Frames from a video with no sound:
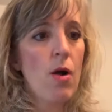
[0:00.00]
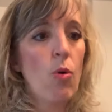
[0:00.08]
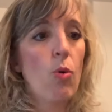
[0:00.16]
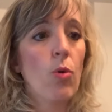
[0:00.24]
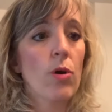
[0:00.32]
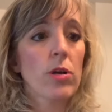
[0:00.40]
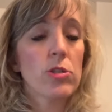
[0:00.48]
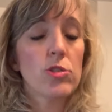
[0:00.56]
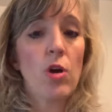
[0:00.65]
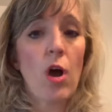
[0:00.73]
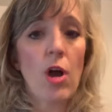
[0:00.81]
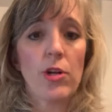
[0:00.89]
Or
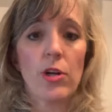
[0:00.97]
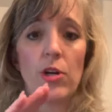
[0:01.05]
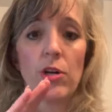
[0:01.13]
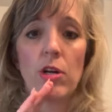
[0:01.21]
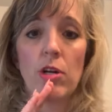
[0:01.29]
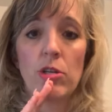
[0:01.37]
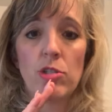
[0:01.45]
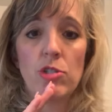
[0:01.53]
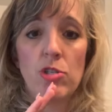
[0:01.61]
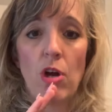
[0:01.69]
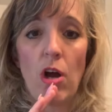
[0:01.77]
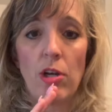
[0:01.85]
daughter.
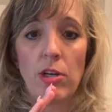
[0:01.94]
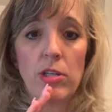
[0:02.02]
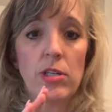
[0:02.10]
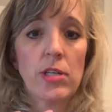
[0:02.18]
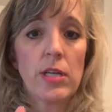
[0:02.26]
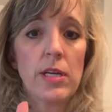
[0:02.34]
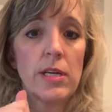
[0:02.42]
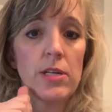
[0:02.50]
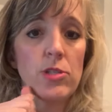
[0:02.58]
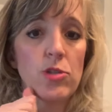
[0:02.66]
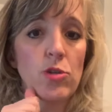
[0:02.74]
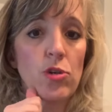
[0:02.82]
Daughter
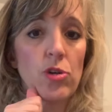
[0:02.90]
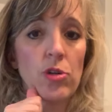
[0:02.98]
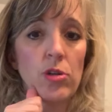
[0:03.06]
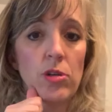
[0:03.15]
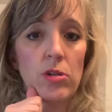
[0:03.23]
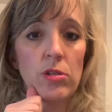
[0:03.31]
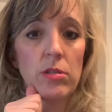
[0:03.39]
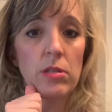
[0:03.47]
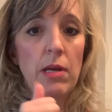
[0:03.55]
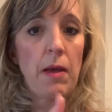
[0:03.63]
is girl,